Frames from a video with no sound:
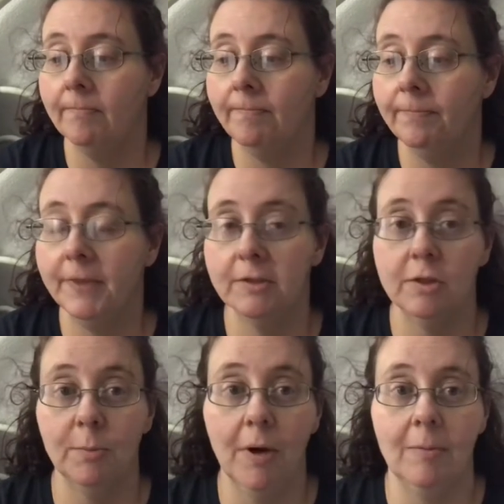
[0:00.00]
there's
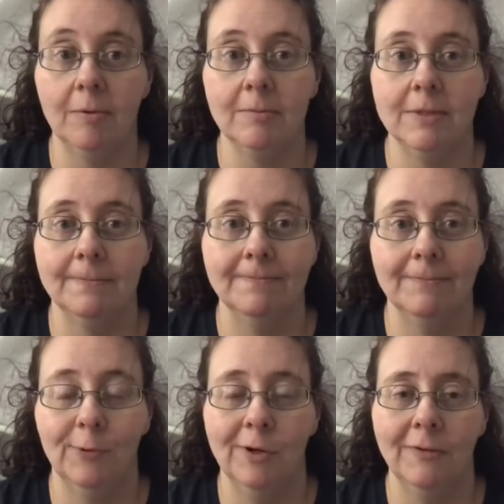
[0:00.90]
some problems.
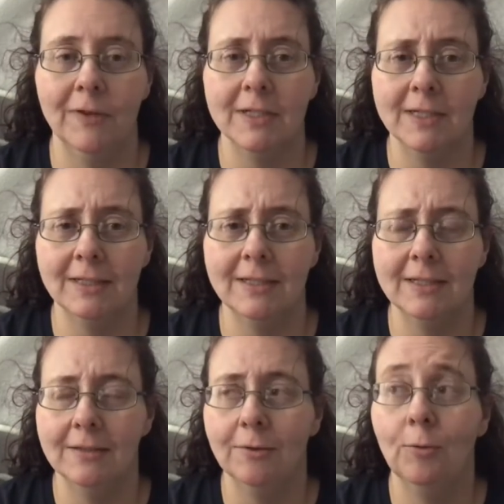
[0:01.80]
Or there's at
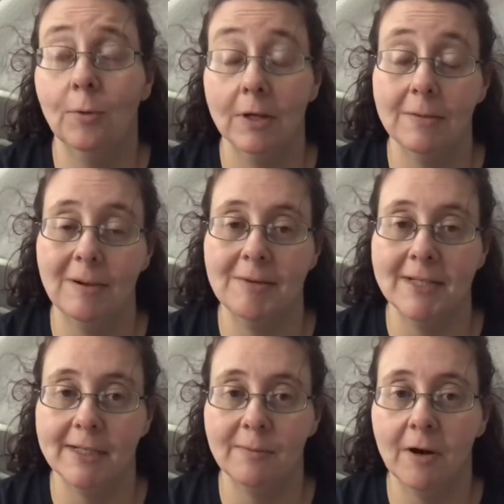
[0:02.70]
least one of the babies
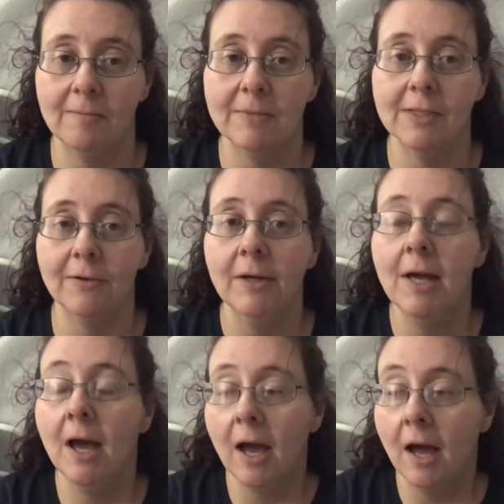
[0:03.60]
has problems. So,
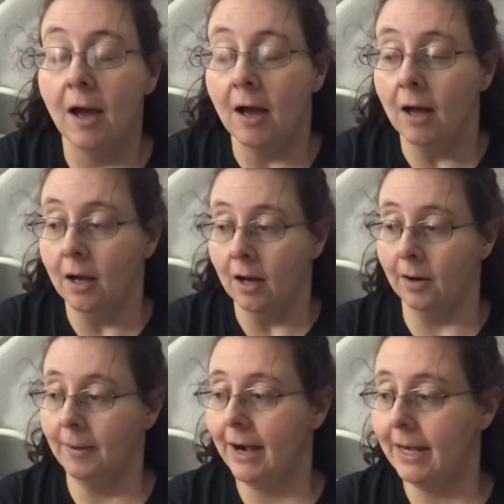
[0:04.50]

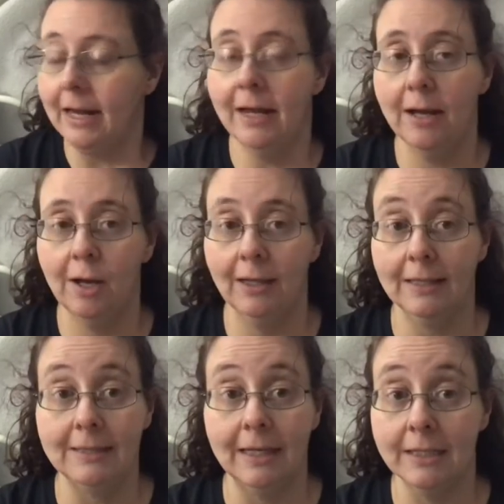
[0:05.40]
alrighty,
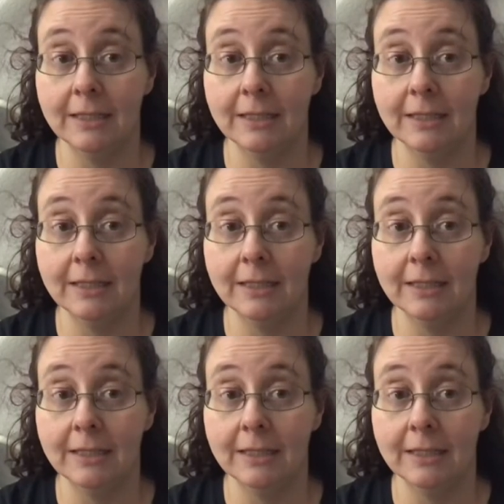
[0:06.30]
let's get to